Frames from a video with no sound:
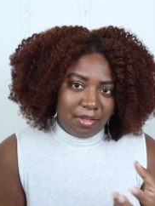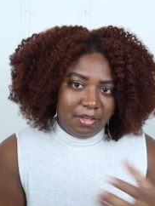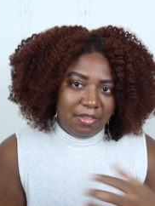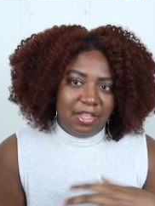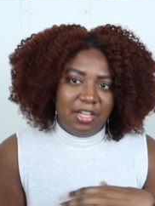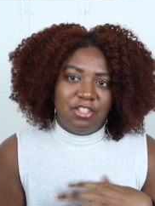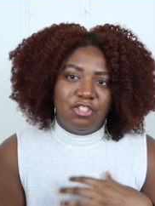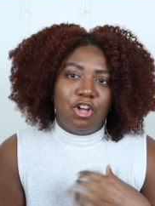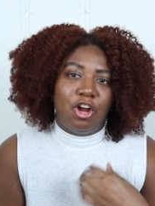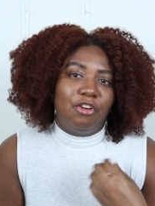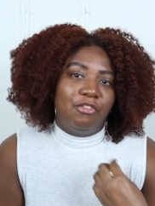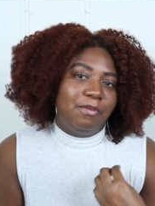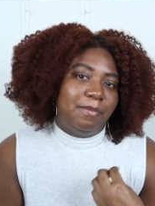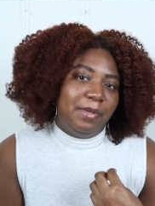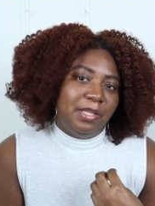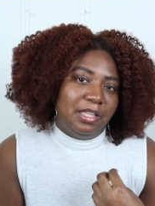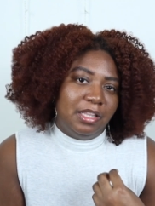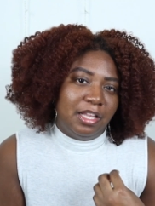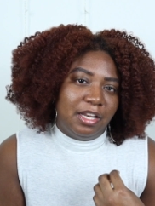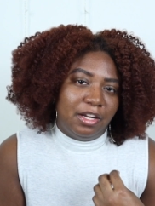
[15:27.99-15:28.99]
then it's hard for me
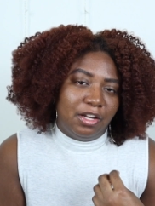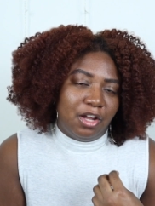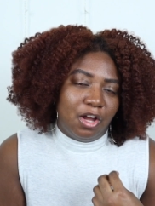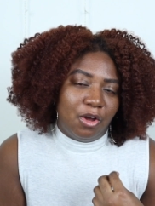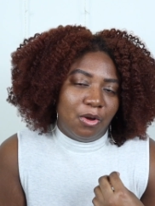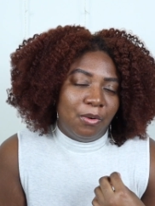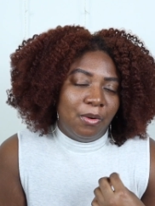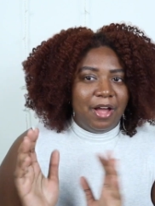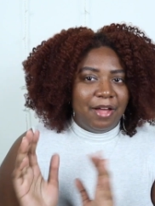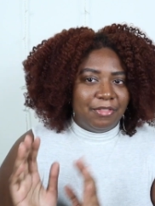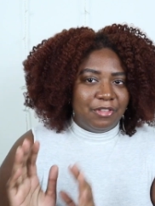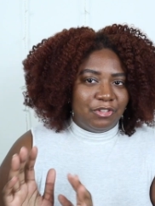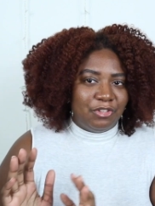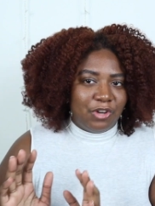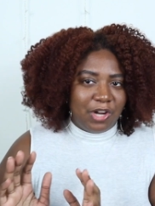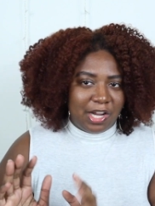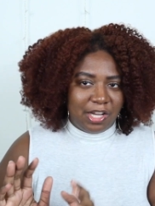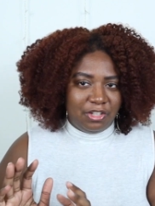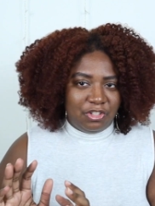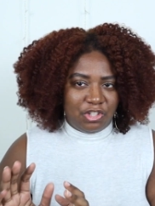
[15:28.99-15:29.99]
to let it go. I'll have to
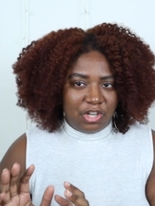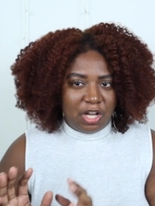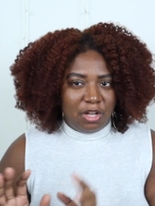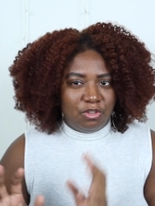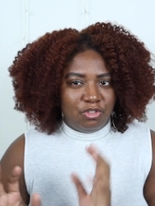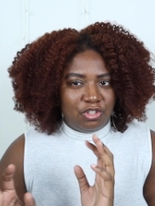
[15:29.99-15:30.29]
try a gel